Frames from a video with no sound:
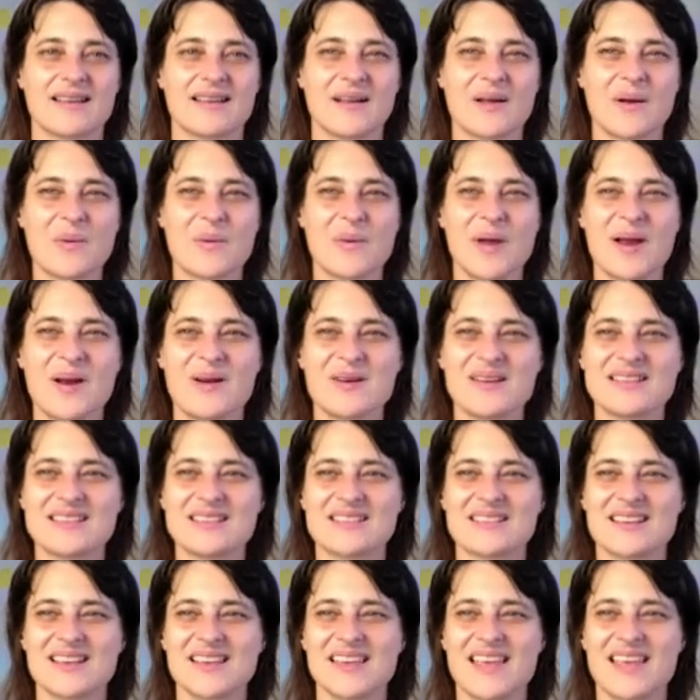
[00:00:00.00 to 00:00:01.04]
Awareness
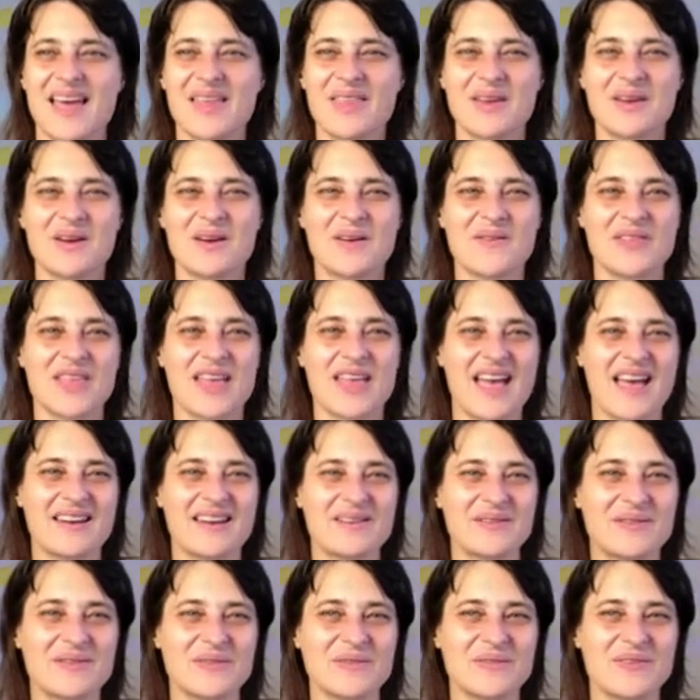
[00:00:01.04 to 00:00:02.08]
together of the head
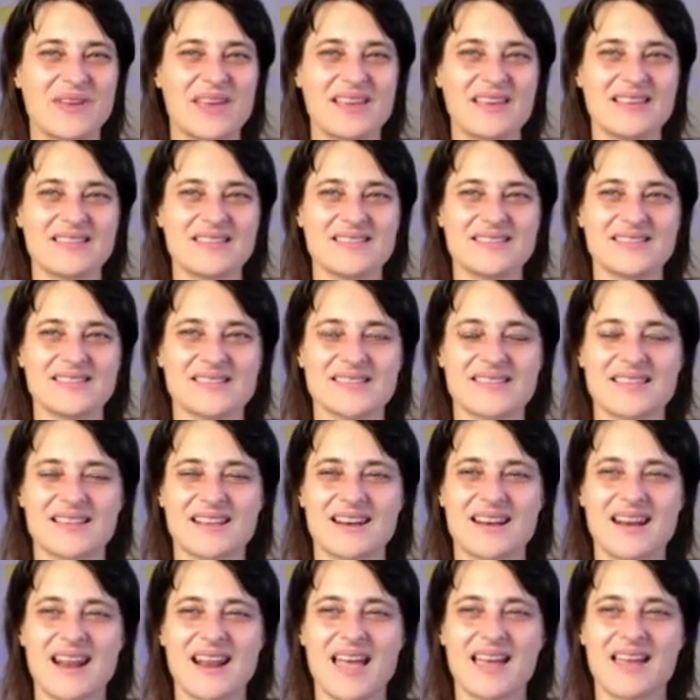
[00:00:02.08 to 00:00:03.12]
and face and the
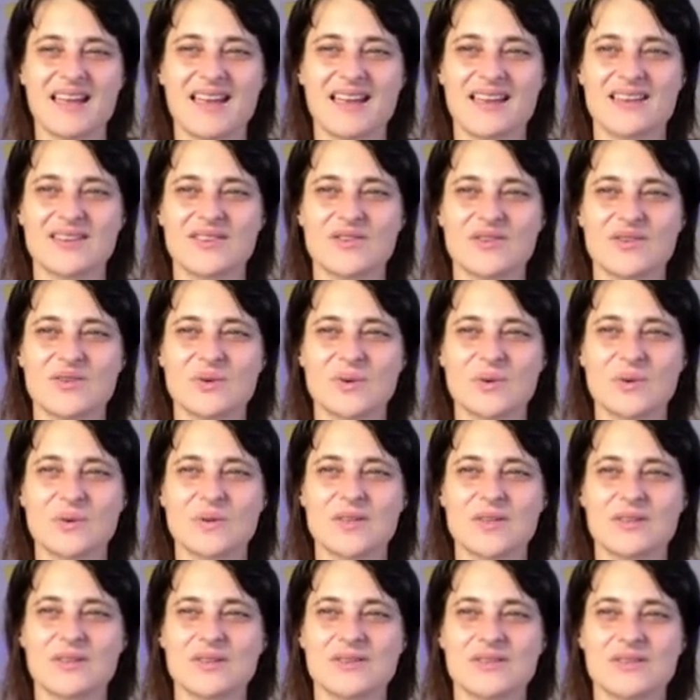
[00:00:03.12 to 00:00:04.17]
neck and
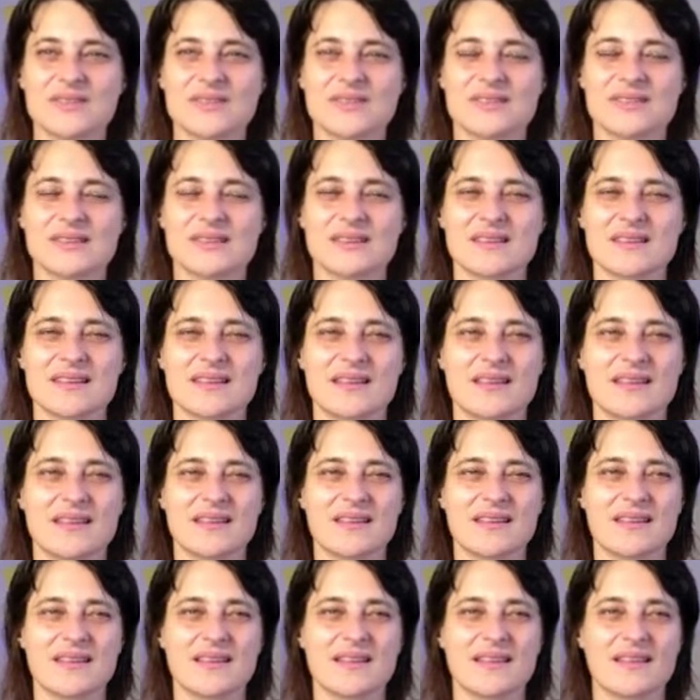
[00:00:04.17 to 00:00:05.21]
shoulders,
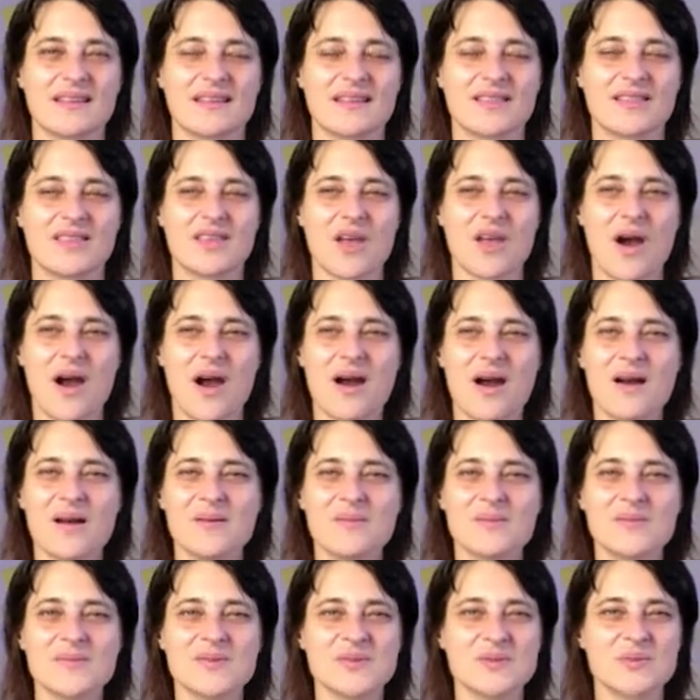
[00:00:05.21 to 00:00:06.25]
the
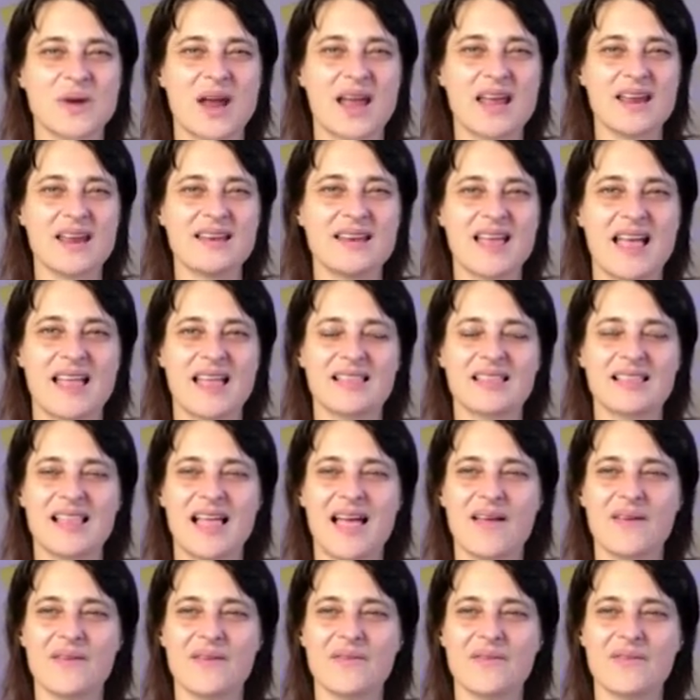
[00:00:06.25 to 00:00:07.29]
arms right and
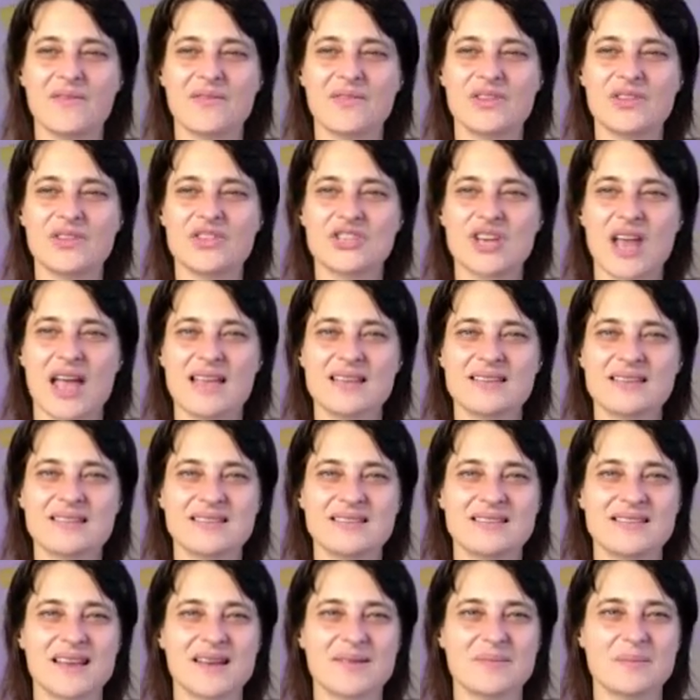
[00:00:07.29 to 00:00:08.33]
left,
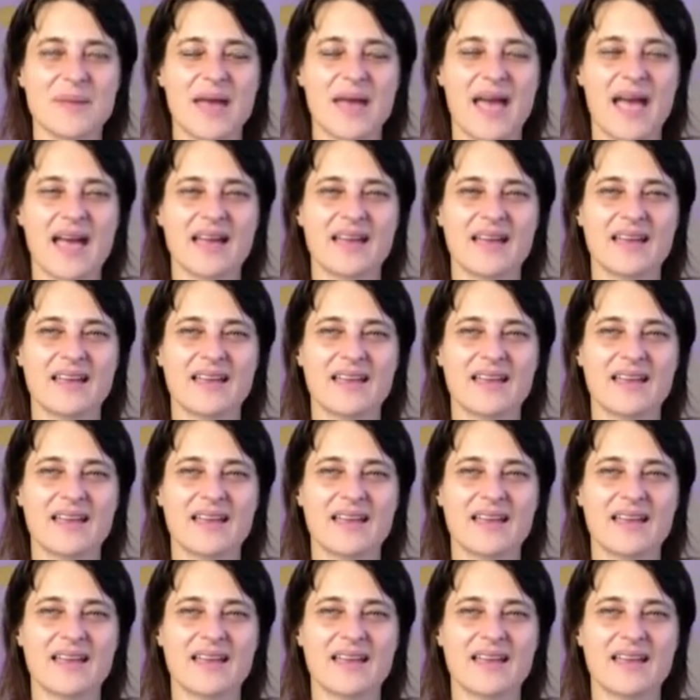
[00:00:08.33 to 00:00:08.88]
chest and back.